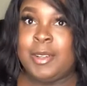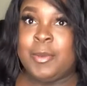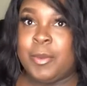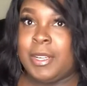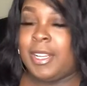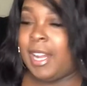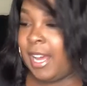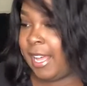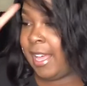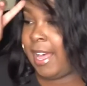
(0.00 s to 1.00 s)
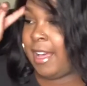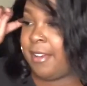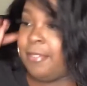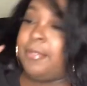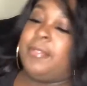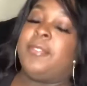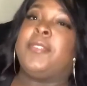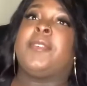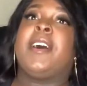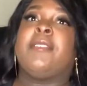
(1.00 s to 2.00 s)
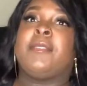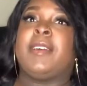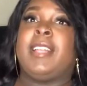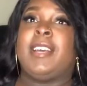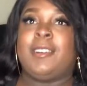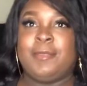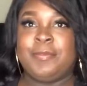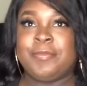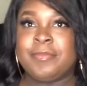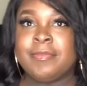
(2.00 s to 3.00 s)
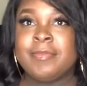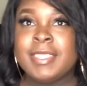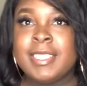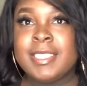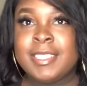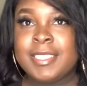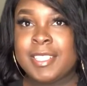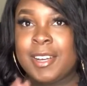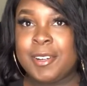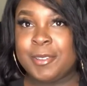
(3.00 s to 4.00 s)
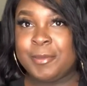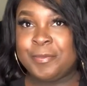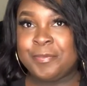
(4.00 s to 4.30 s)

what I have for raffle right now. So